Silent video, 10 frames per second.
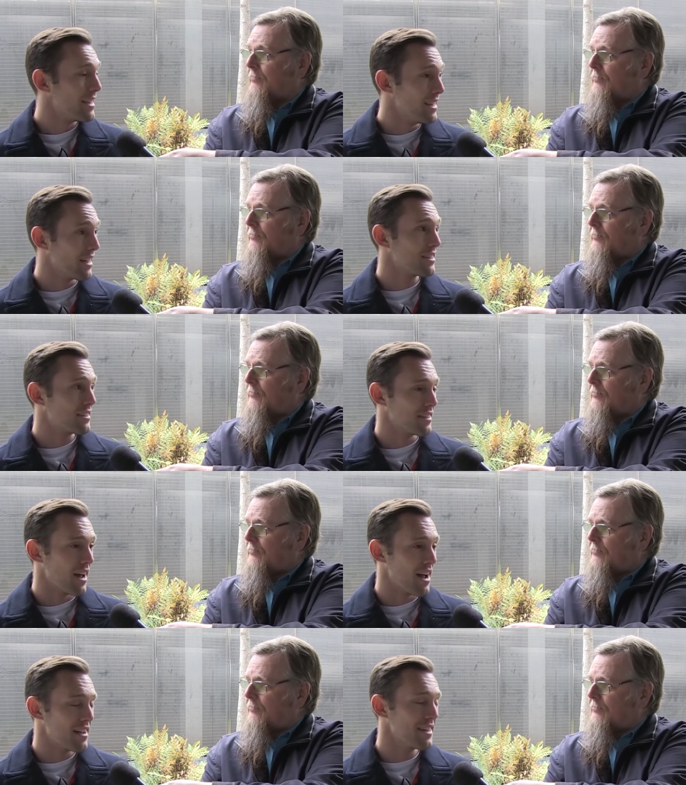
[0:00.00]
Speaker 1: Yes,
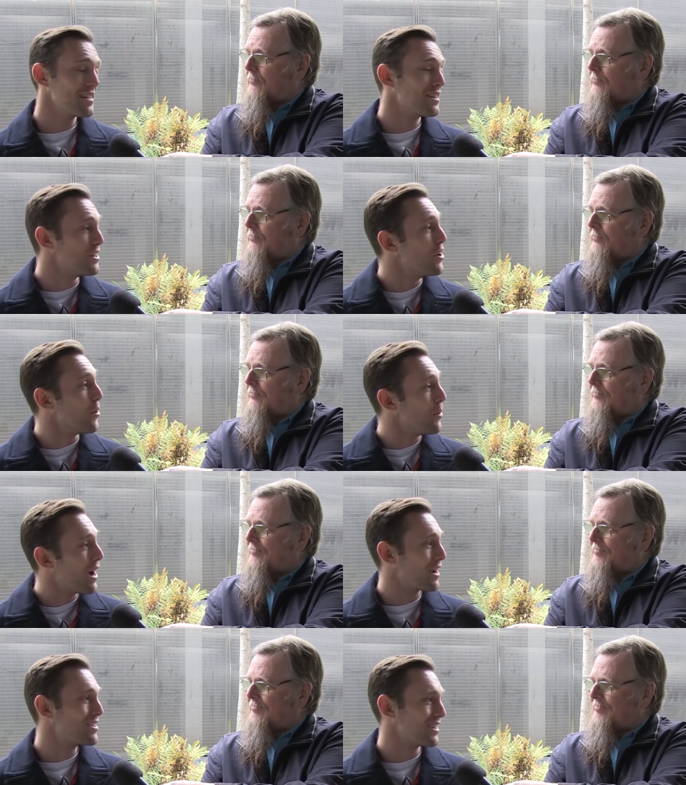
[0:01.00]
uh, yes and no,
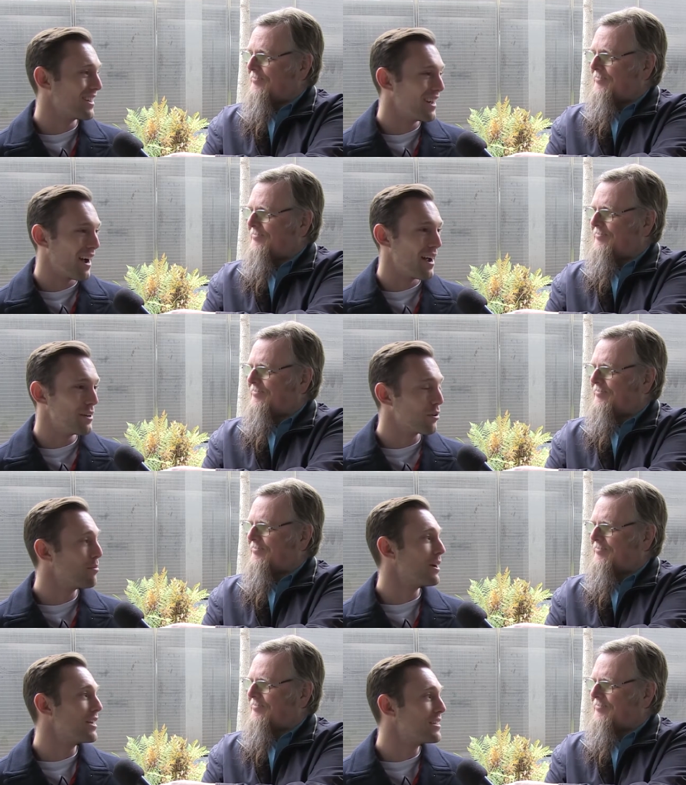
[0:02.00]
actually. I
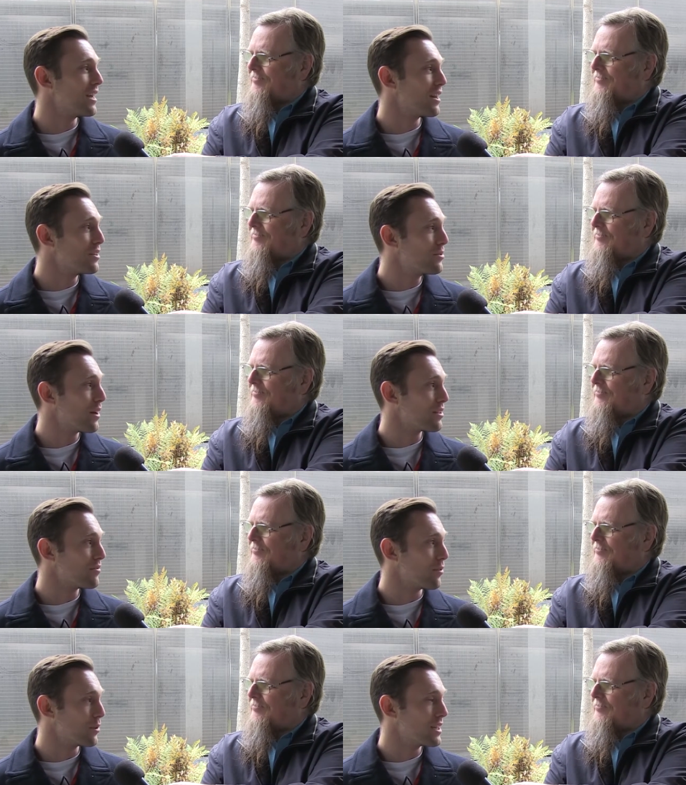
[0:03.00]
tore my A C L in two
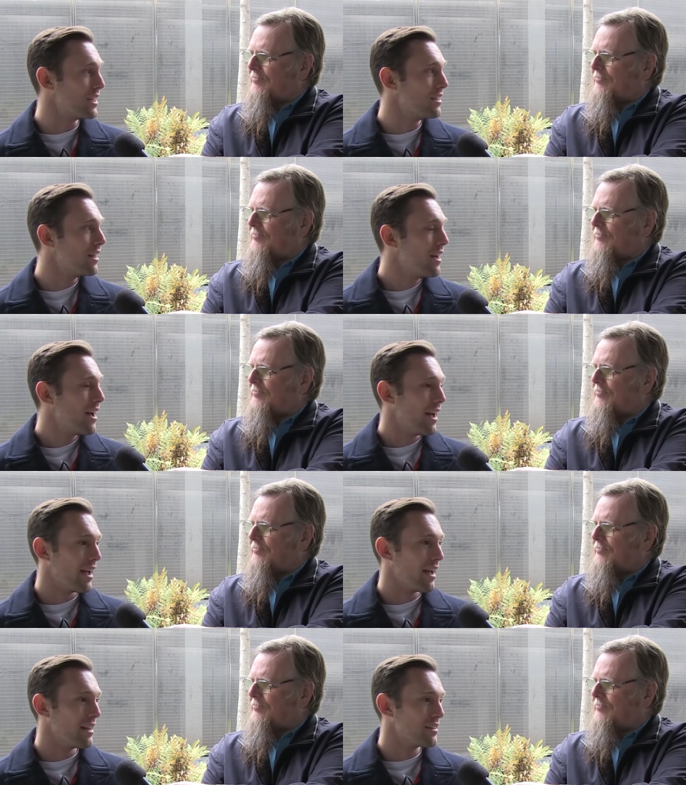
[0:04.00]
thousand fourteen,
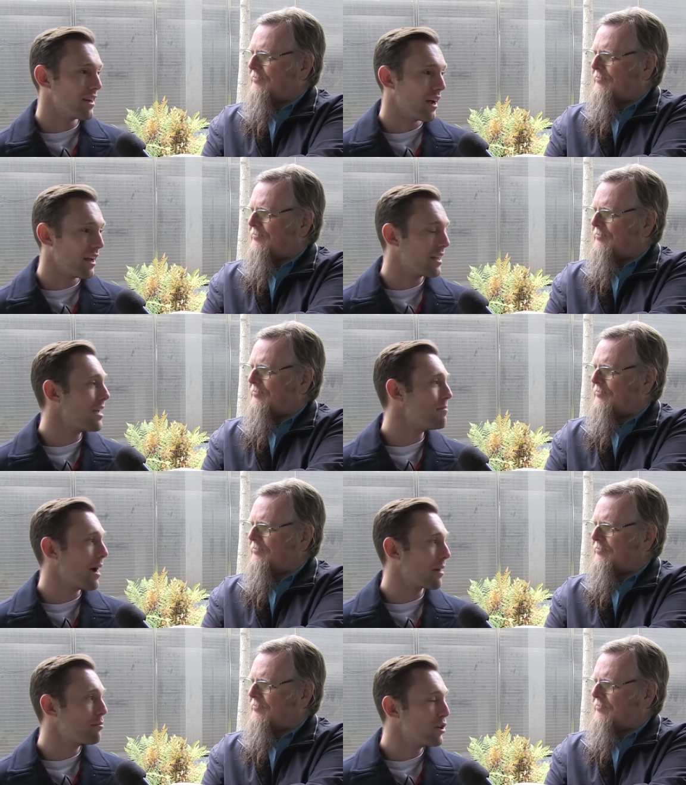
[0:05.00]
and I came
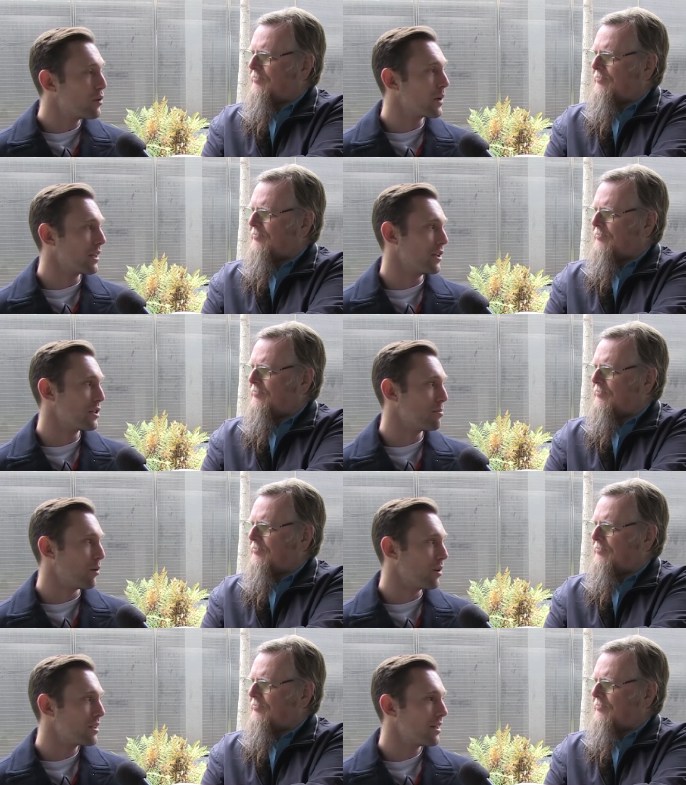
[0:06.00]
back pretty quickly to
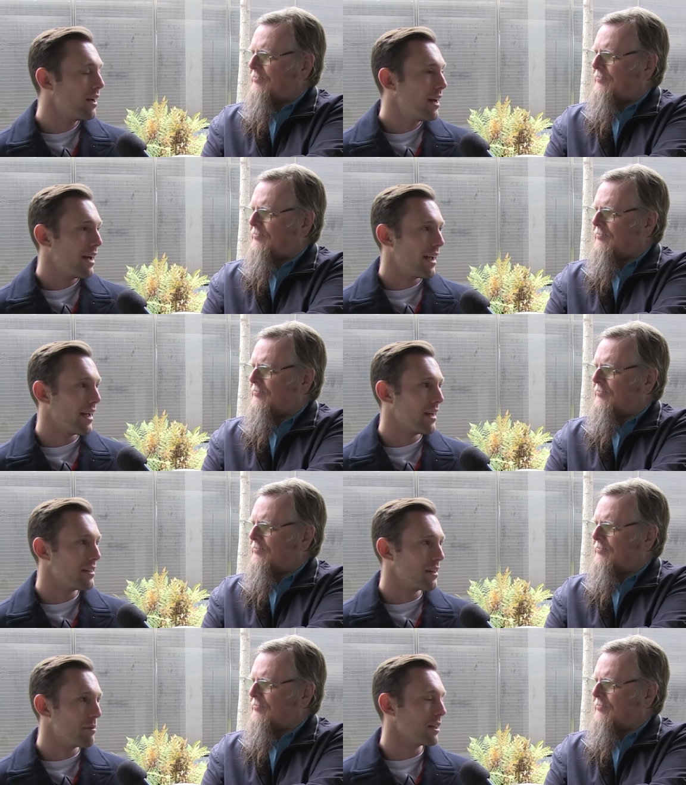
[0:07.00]
sport,
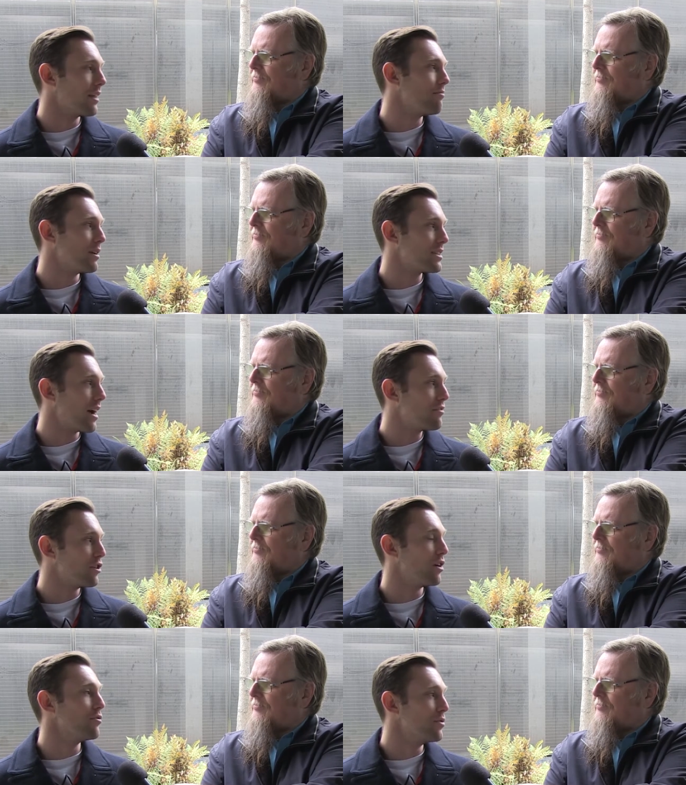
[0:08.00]
and about eleven months
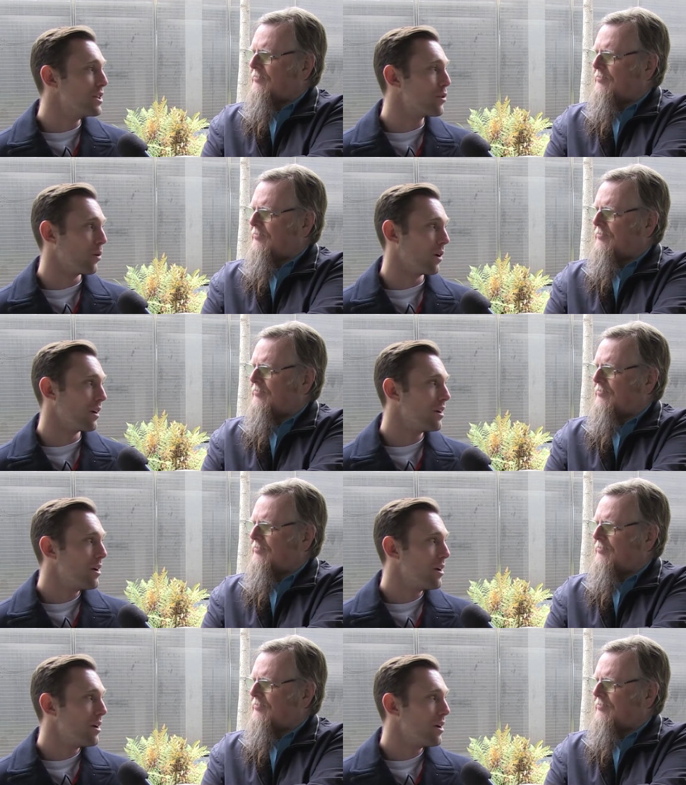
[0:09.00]
after I re-tore it,